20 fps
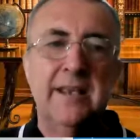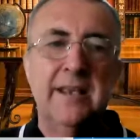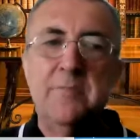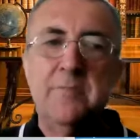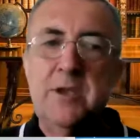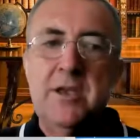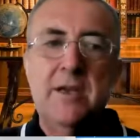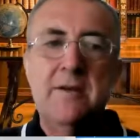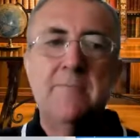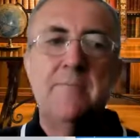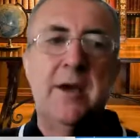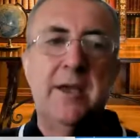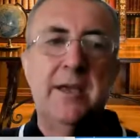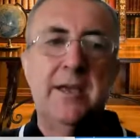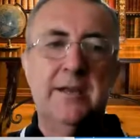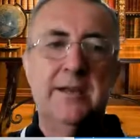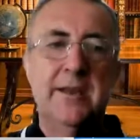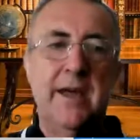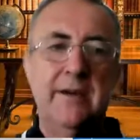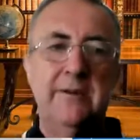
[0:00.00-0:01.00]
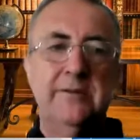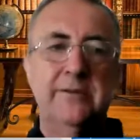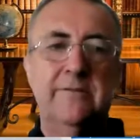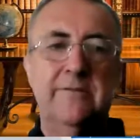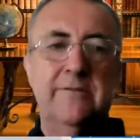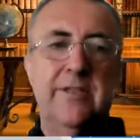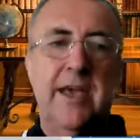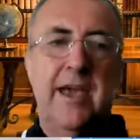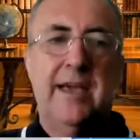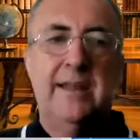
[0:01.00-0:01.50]
but you can make a note
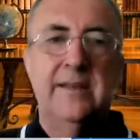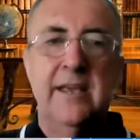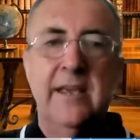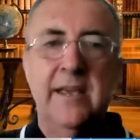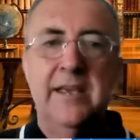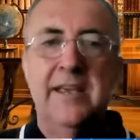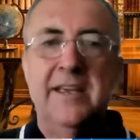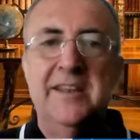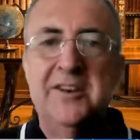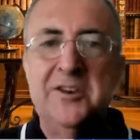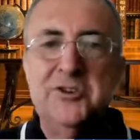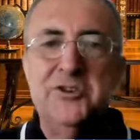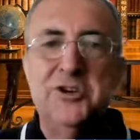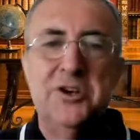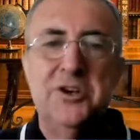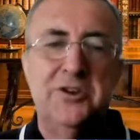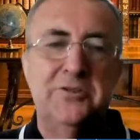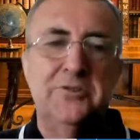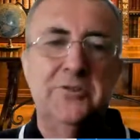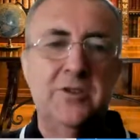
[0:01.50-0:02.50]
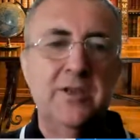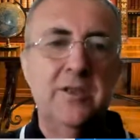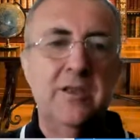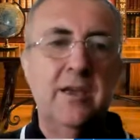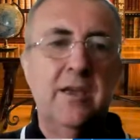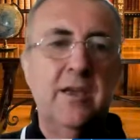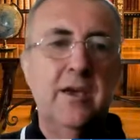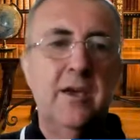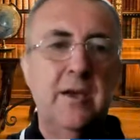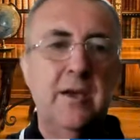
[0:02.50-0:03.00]
of that in a journal that you
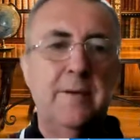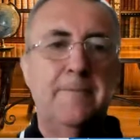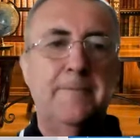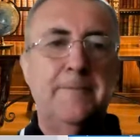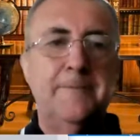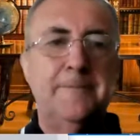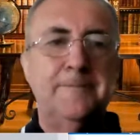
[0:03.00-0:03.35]
keep.